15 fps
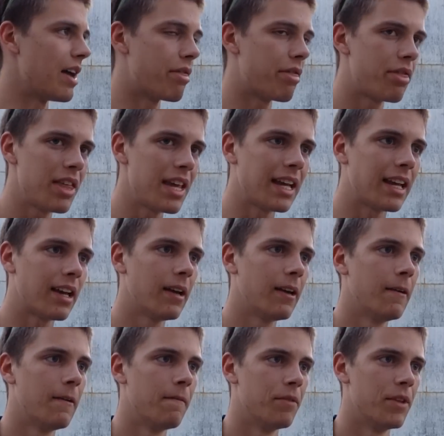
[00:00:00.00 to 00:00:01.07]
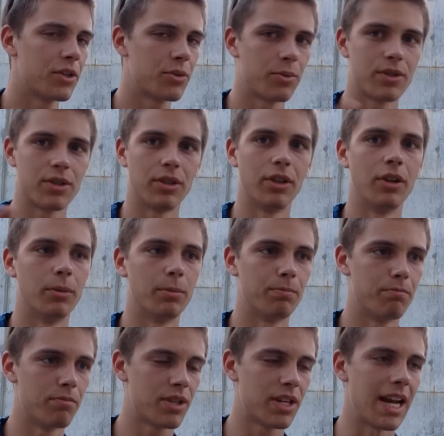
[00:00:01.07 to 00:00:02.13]
I think this one's a little
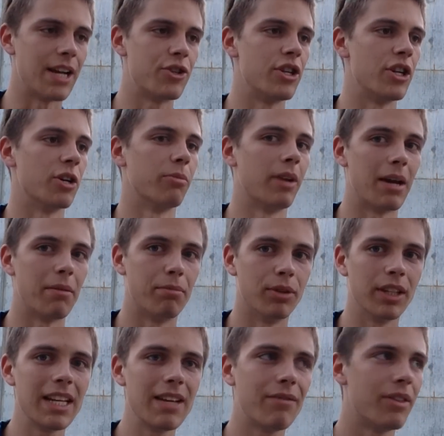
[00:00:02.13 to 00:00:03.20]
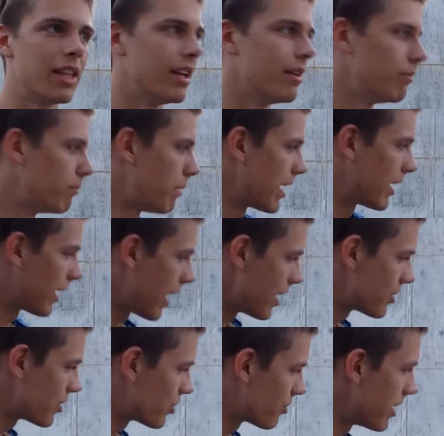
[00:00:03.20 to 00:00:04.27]
sketchier, but I believe that by
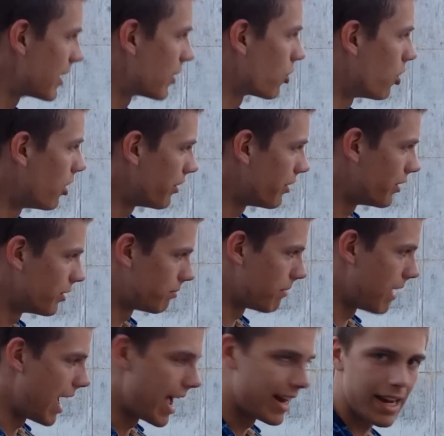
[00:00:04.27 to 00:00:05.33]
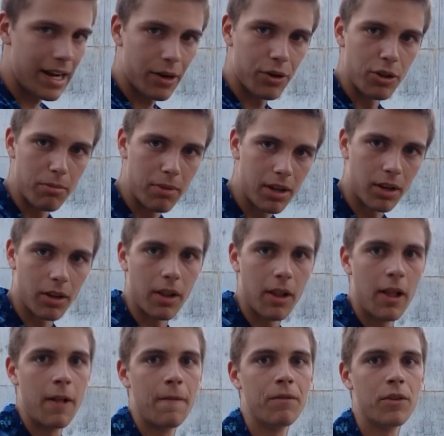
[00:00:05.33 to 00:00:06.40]
concentrating all the hot air in the middle,
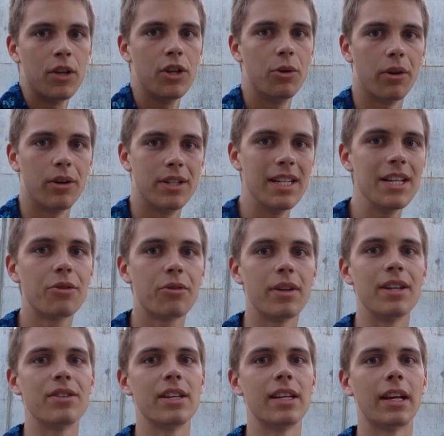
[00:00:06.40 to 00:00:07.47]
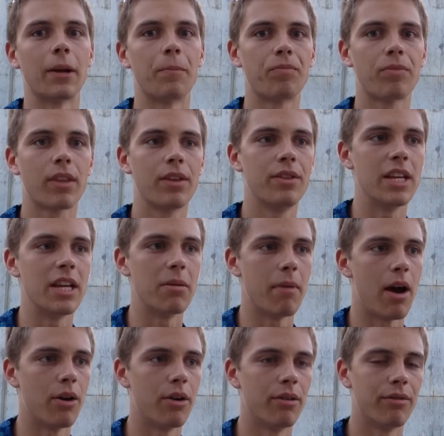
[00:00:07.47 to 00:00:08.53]
you are decreasing the
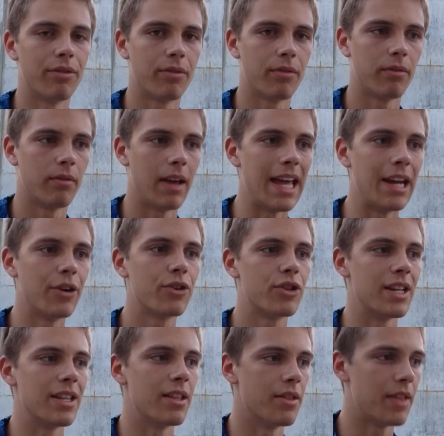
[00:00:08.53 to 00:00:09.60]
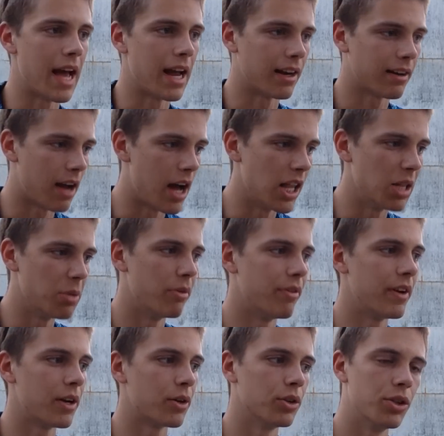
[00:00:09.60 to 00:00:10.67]
amount of energy that that column
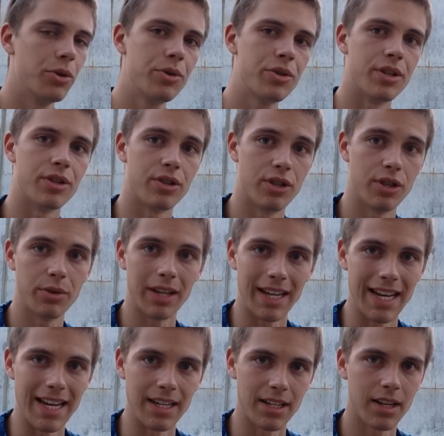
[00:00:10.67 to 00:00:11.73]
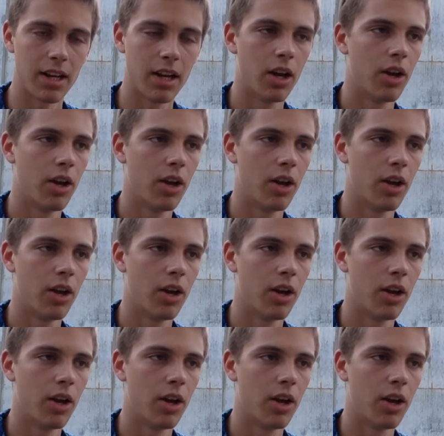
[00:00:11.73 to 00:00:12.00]
of air loses due to heat.